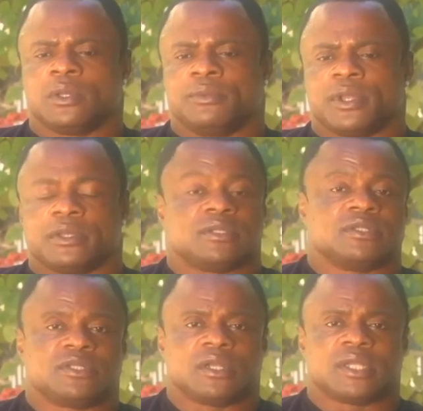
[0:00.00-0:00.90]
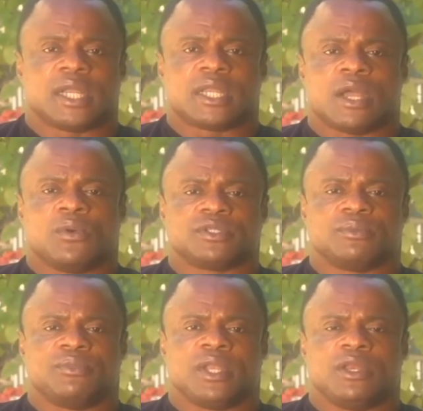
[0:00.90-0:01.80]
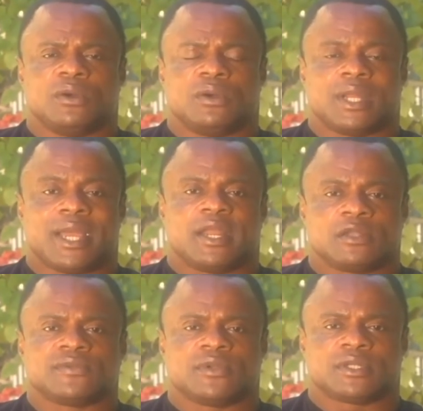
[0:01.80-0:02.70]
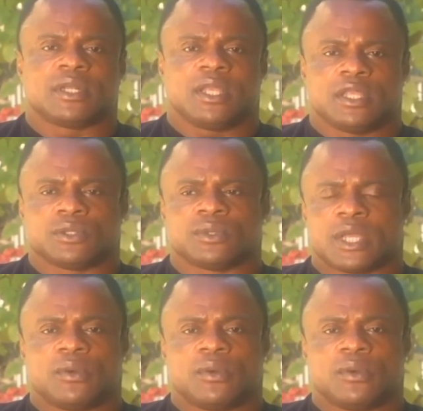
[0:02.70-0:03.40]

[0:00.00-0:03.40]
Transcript: because it's just that I wasn't being known, and obviously I